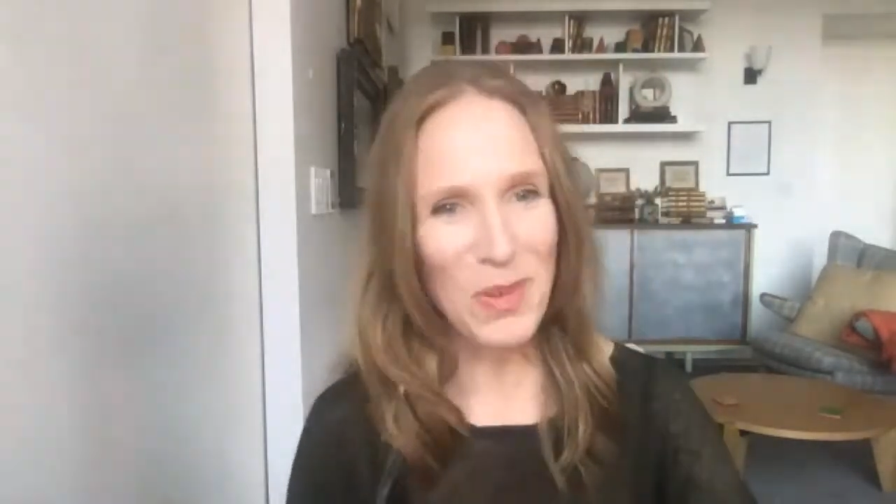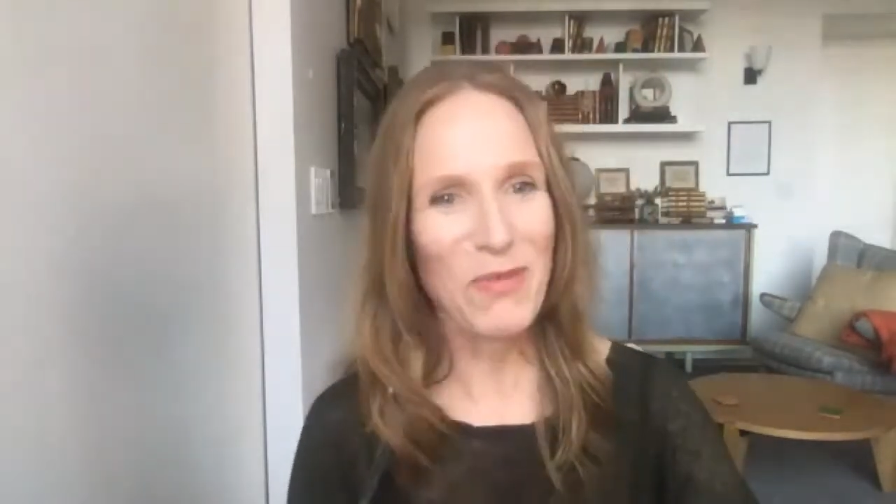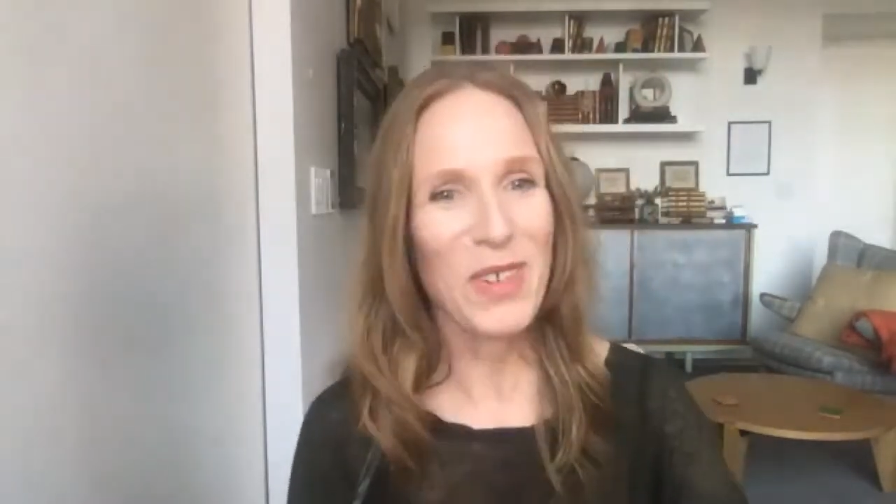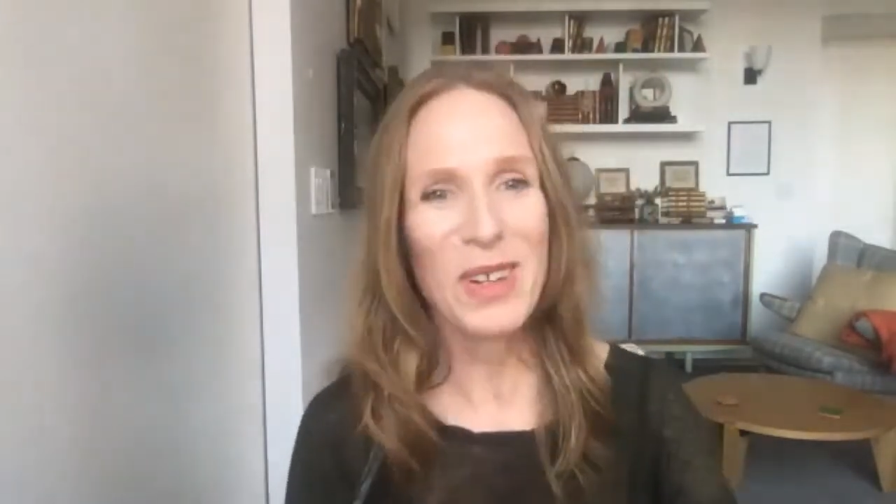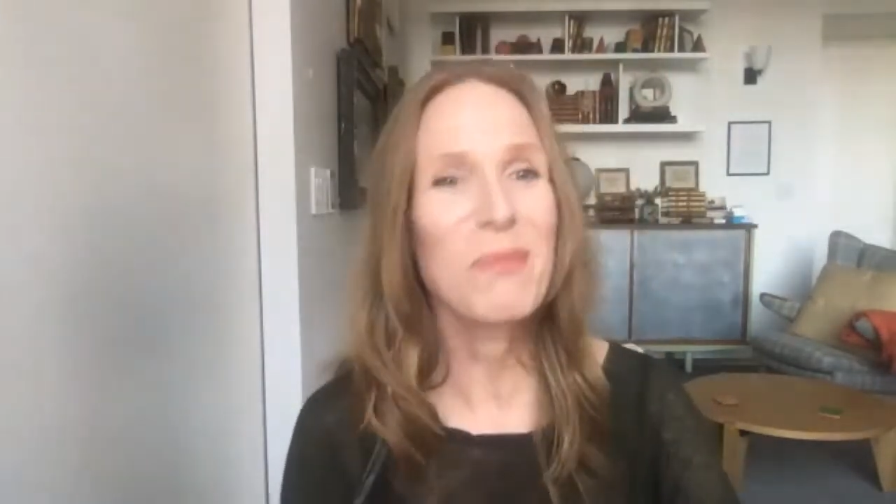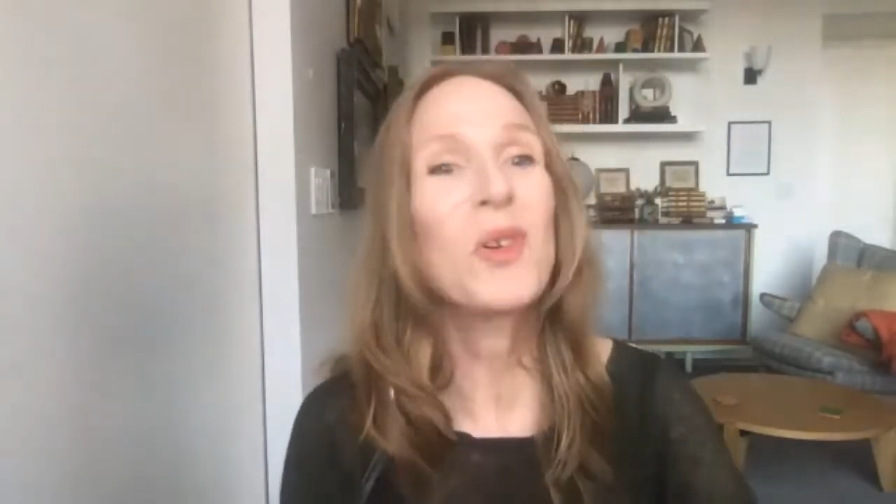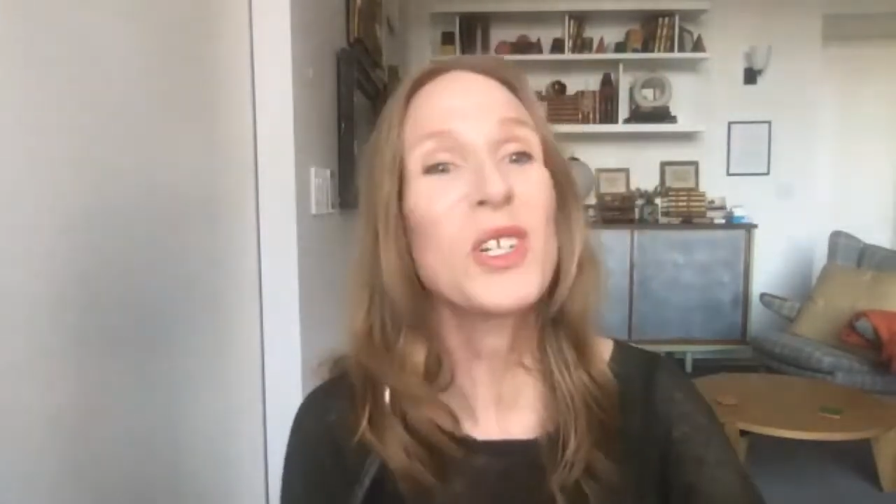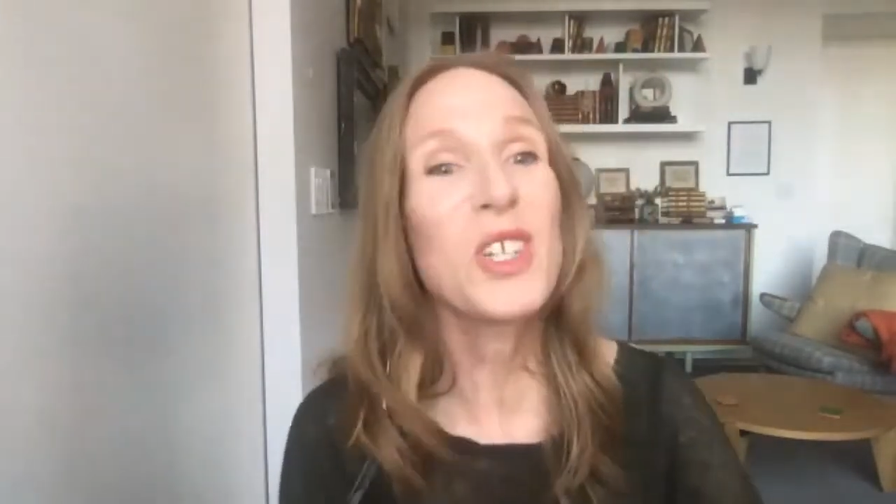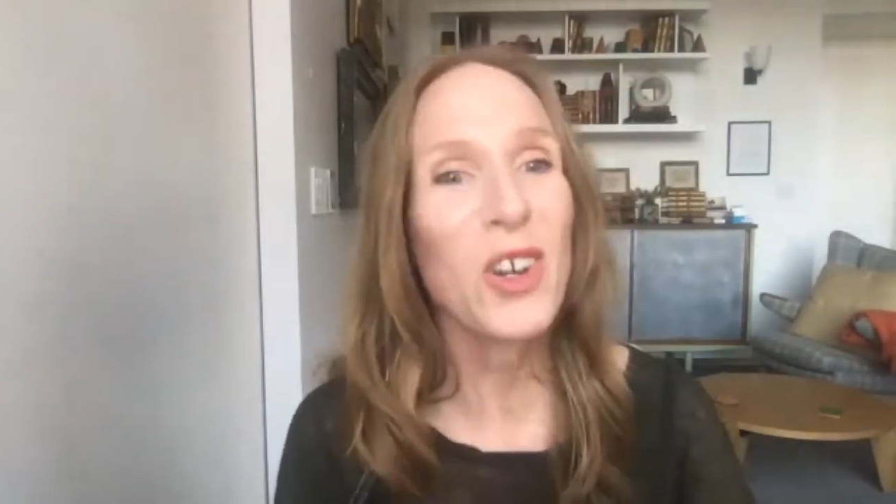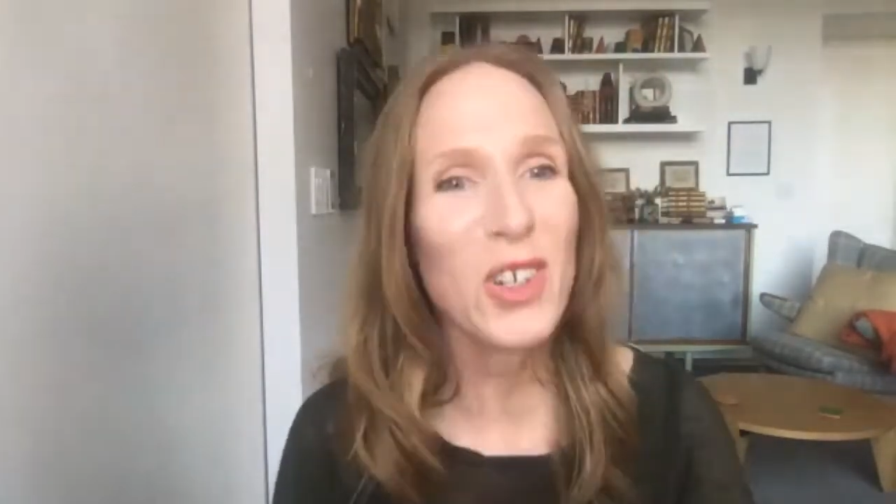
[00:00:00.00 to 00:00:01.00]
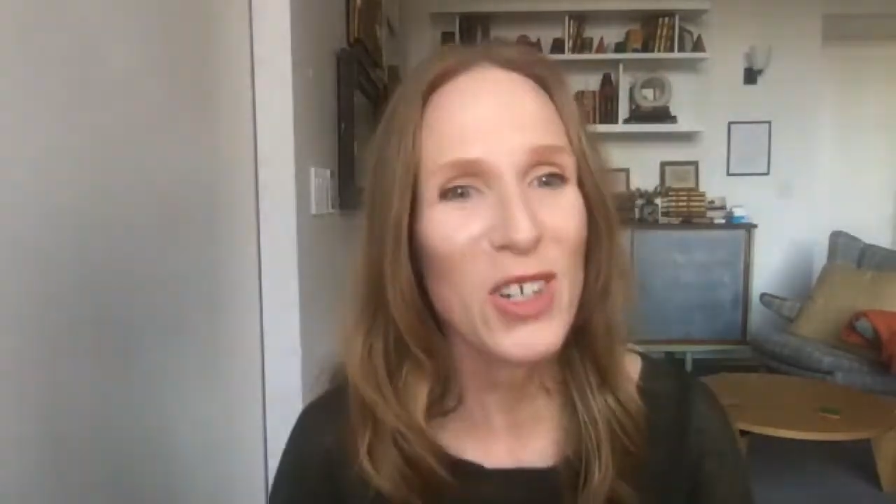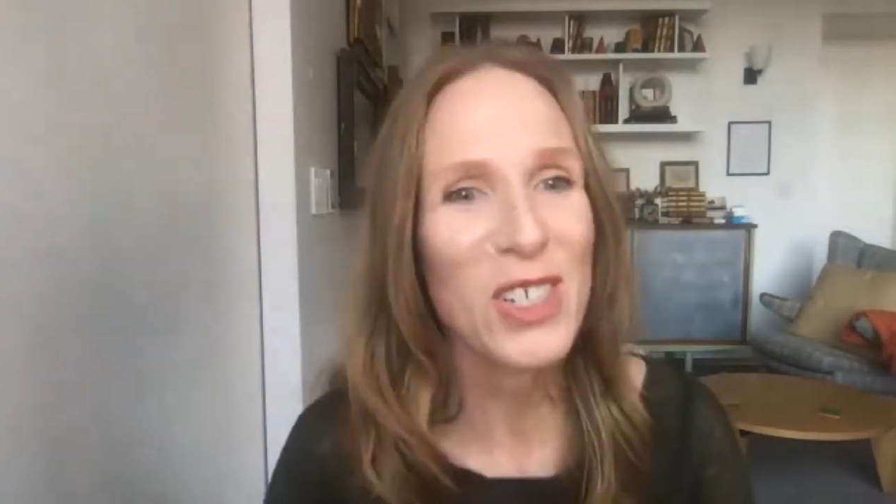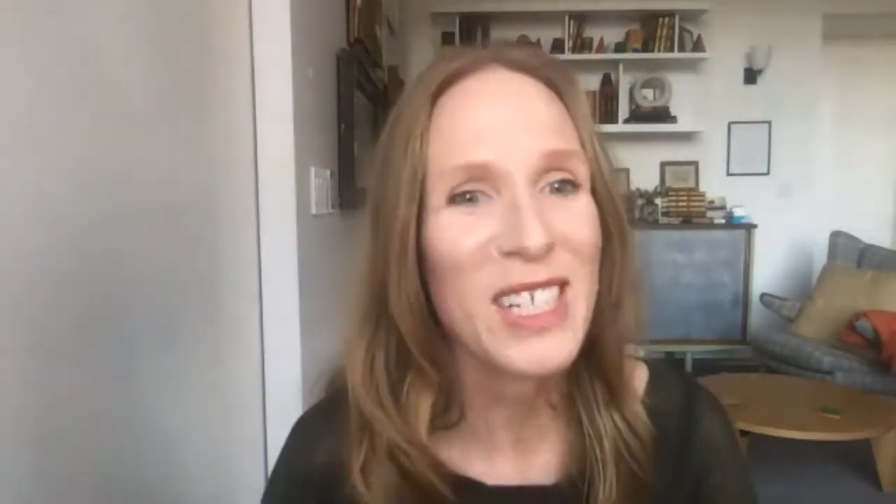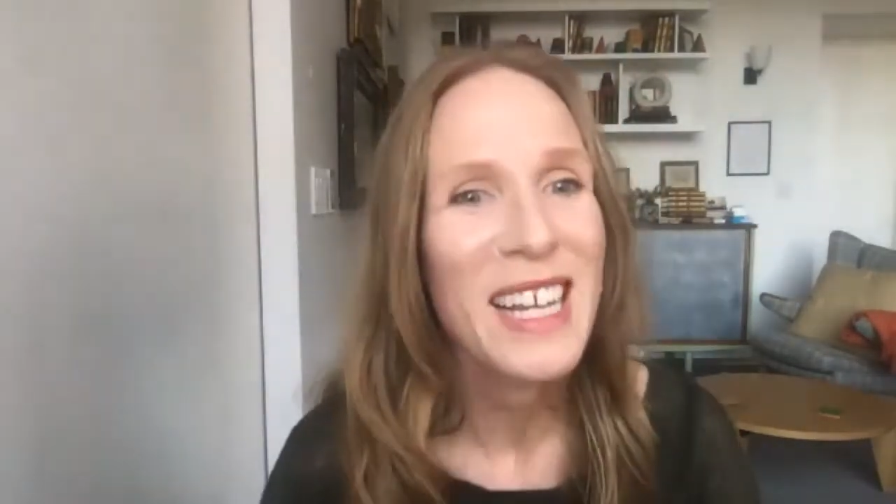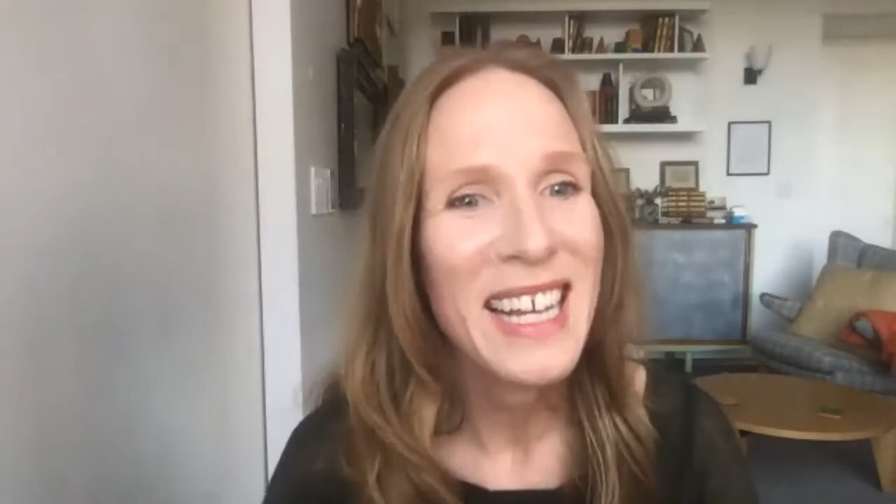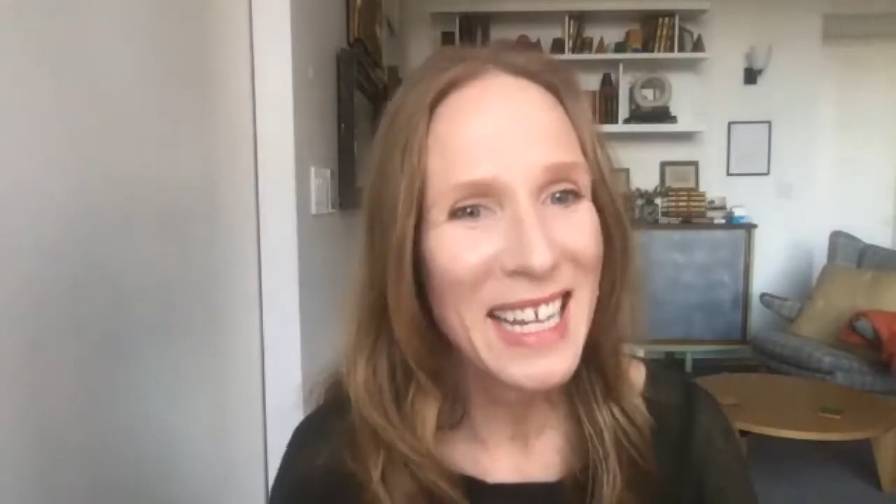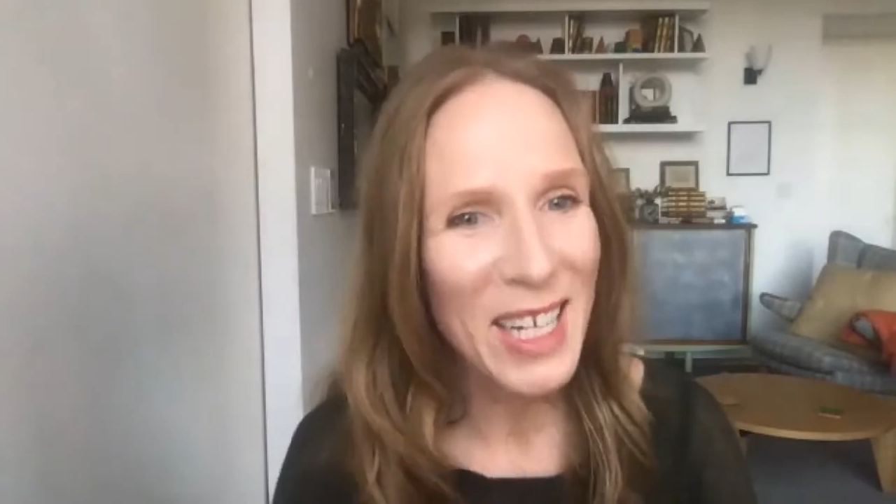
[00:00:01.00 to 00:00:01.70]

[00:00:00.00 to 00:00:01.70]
mm-hmm.